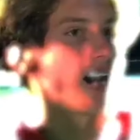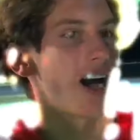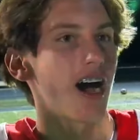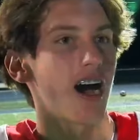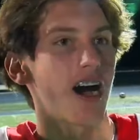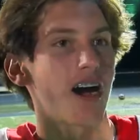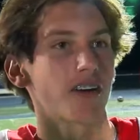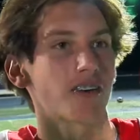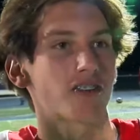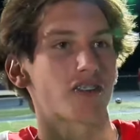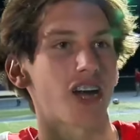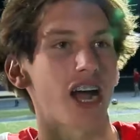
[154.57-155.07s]

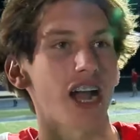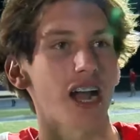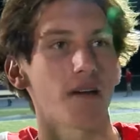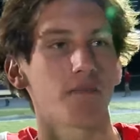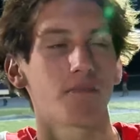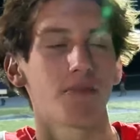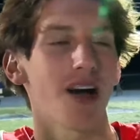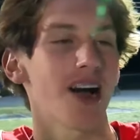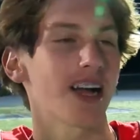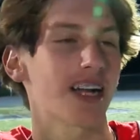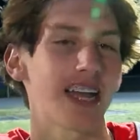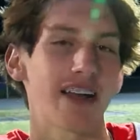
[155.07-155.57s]
Uh, just trying
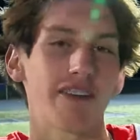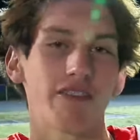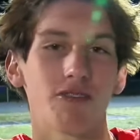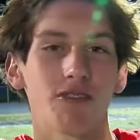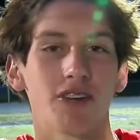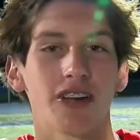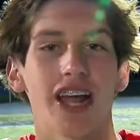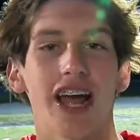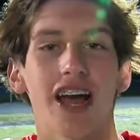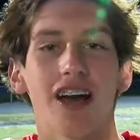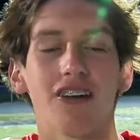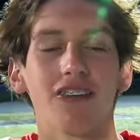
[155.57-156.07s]
to block
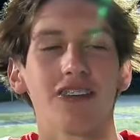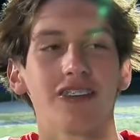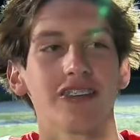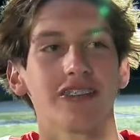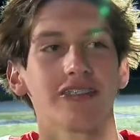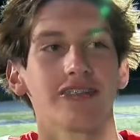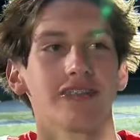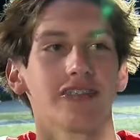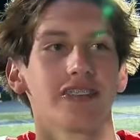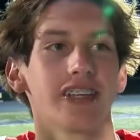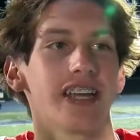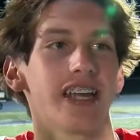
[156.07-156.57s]
everyone out
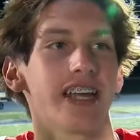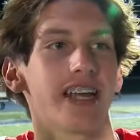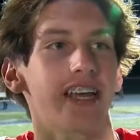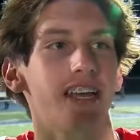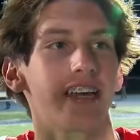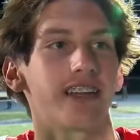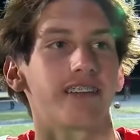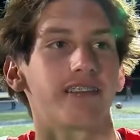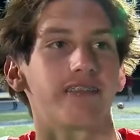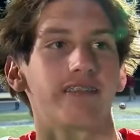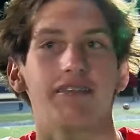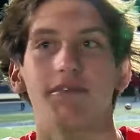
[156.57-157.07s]

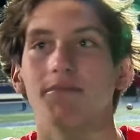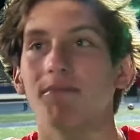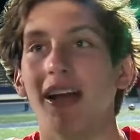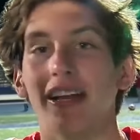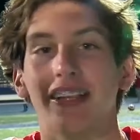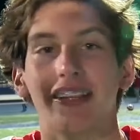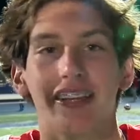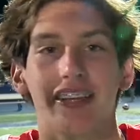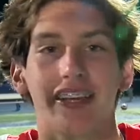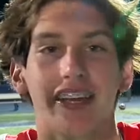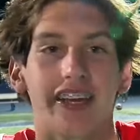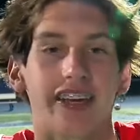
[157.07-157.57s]
and
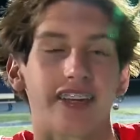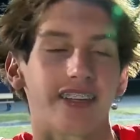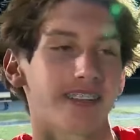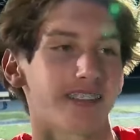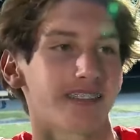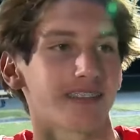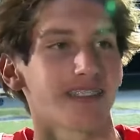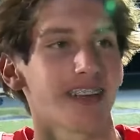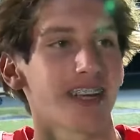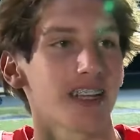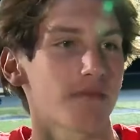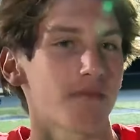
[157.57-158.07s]
make the kick.
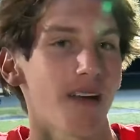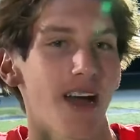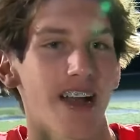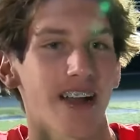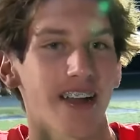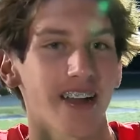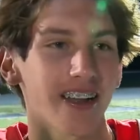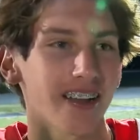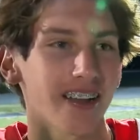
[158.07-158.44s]
That's about